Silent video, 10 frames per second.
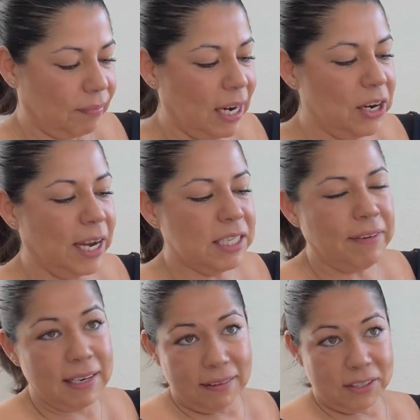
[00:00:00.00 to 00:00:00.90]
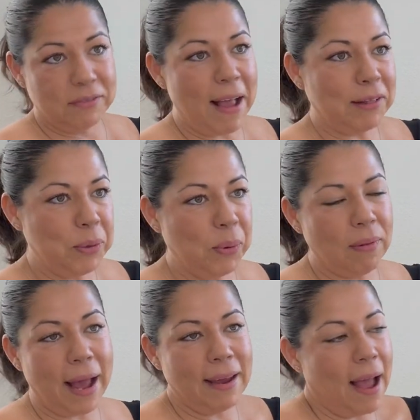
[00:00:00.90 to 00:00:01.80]
Are you guys finding this
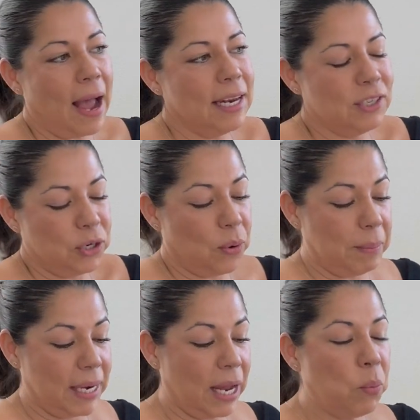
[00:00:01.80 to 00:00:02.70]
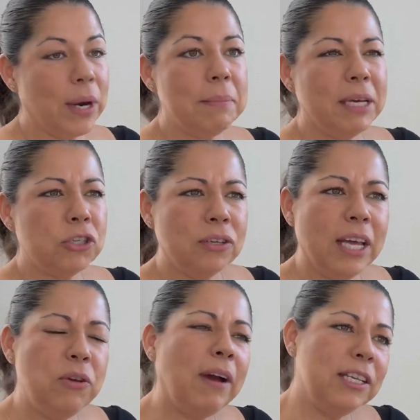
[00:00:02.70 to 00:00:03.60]
valuable? I do. I mean, I want to make sure
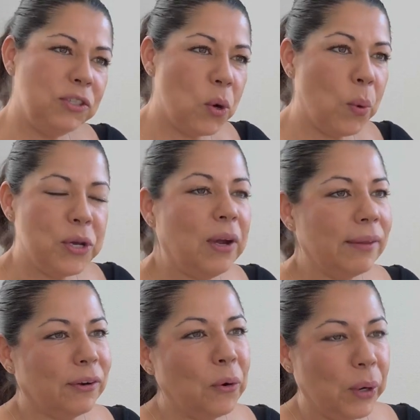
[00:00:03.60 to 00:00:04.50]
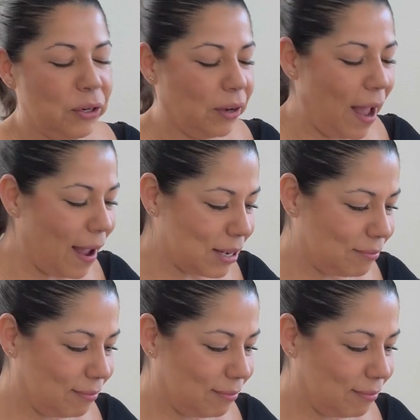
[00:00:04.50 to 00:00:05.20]
that you guys know what you guys are going to get.